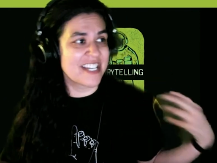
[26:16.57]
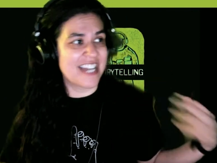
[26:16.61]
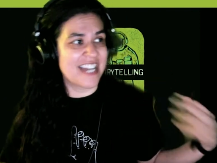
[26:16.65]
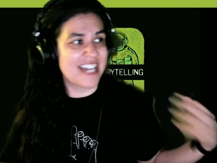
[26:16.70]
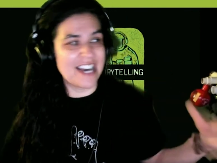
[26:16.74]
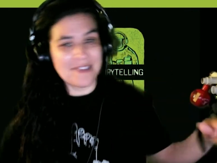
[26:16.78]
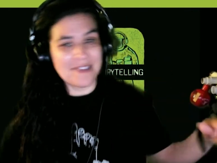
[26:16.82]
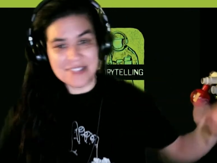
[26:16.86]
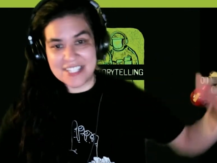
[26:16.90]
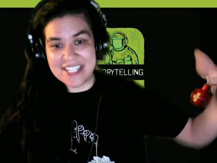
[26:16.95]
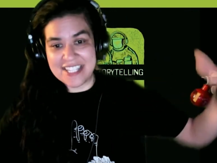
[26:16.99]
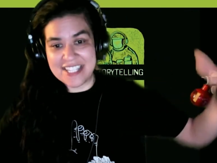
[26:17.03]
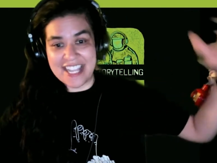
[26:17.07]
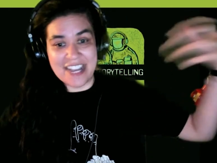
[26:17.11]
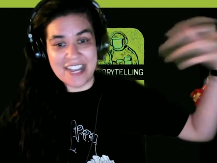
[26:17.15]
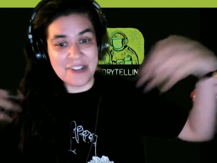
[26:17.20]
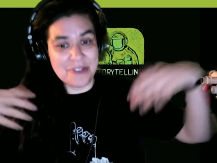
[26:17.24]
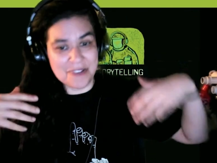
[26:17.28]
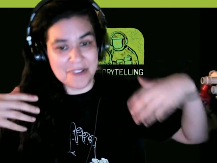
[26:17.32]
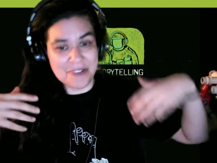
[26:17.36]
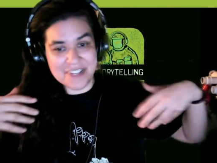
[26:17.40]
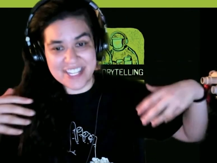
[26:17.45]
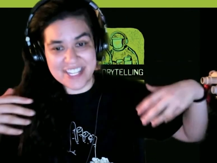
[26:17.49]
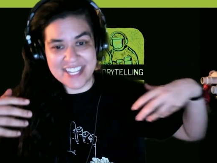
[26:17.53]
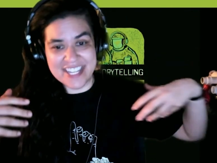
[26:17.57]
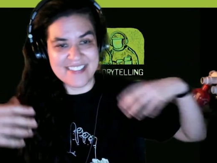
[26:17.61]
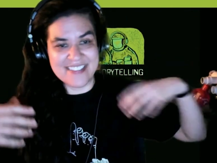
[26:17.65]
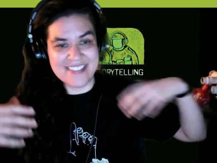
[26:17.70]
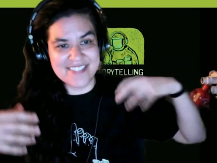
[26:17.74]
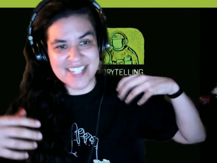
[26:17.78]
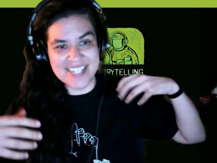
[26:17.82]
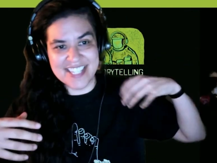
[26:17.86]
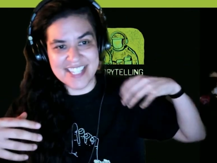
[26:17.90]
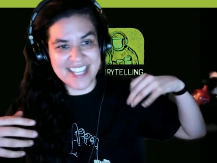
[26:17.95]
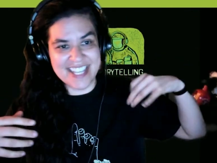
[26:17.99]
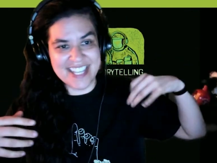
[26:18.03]
I was downloading
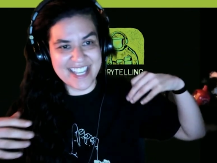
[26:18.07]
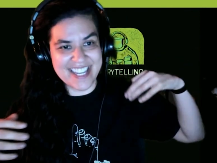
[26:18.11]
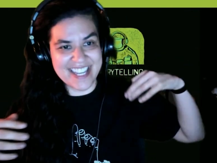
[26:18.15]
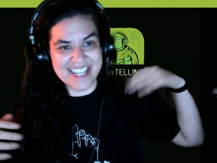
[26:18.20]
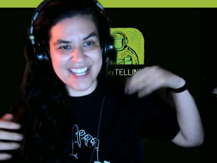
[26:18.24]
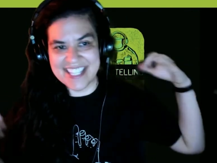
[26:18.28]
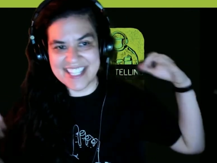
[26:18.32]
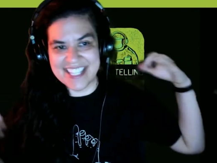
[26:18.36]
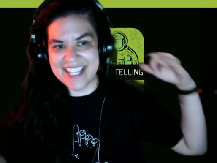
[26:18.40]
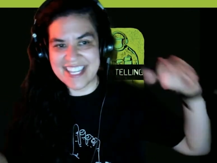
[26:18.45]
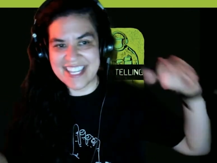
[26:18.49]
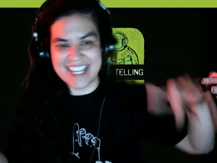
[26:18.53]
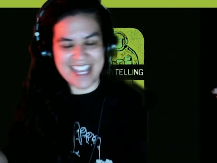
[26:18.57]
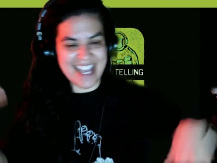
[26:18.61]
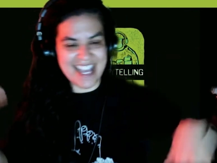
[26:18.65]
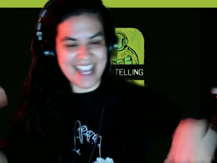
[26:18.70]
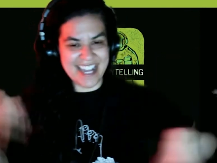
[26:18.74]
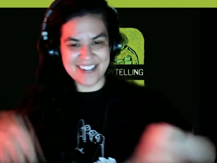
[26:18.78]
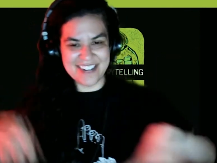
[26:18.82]
everything. Like I had a